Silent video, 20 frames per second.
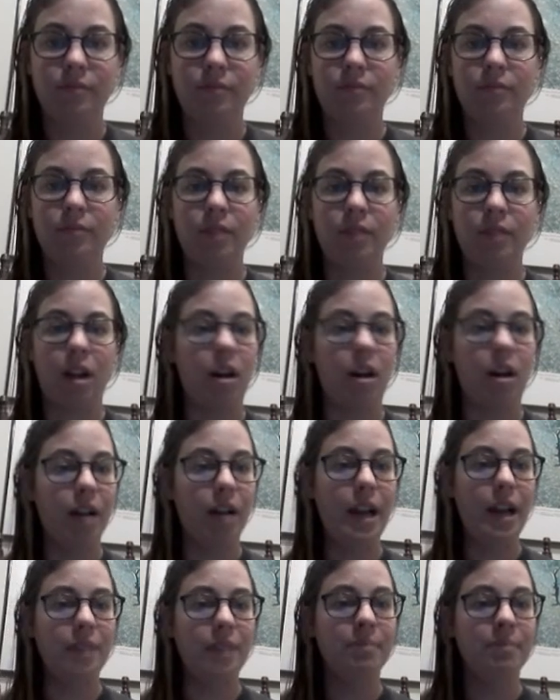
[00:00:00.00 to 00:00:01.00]
All right,
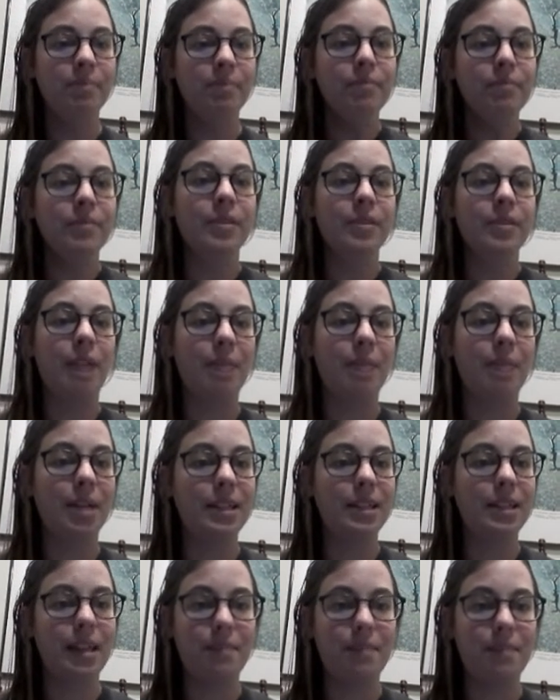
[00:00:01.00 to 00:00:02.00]
I'm going to send
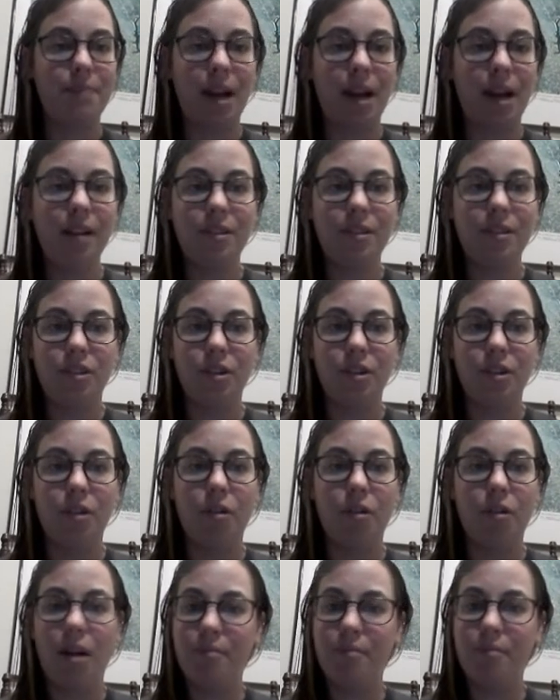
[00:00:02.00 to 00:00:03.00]
it back to
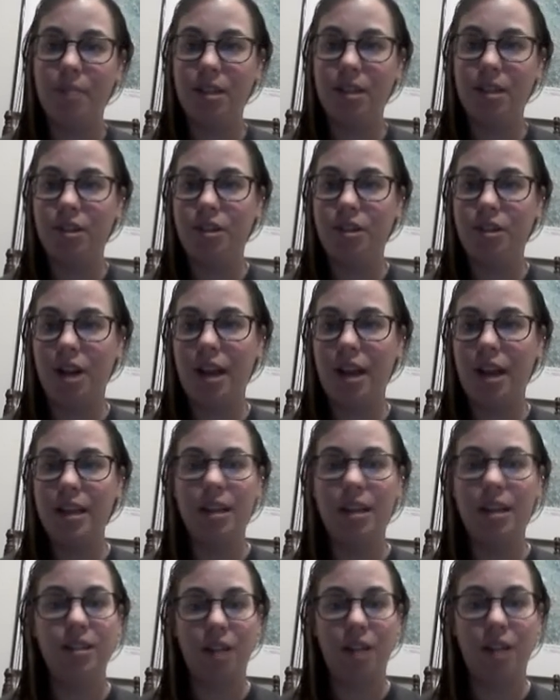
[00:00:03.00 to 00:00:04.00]
Miss Judd.
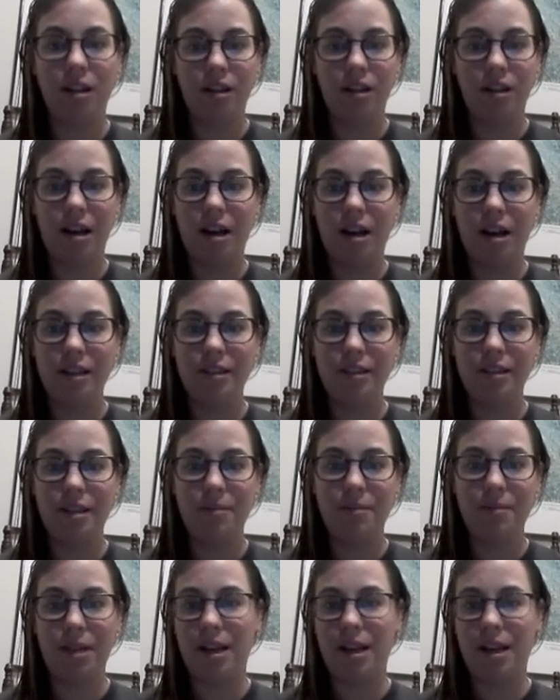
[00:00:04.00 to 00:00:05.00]
Y'all are awesome, and
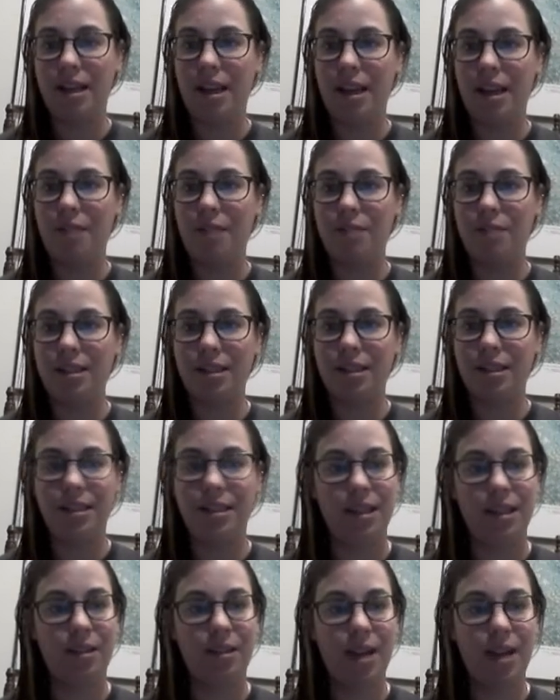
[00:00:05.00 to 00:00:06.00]
I can't wait to see you
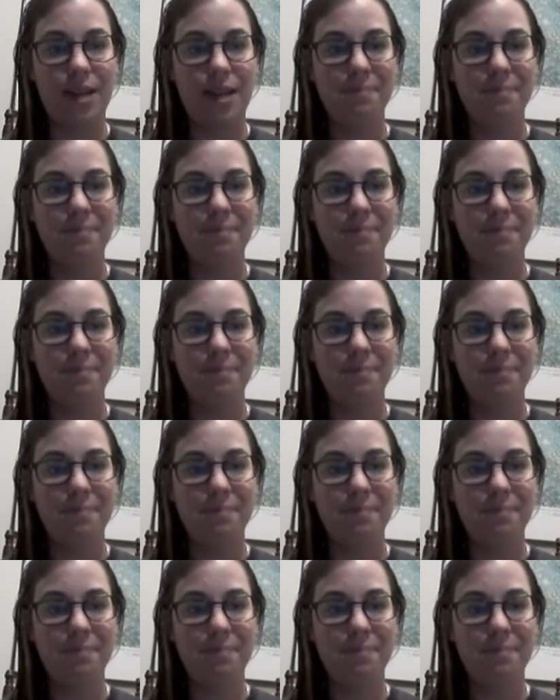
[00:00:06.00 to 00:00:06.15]
again.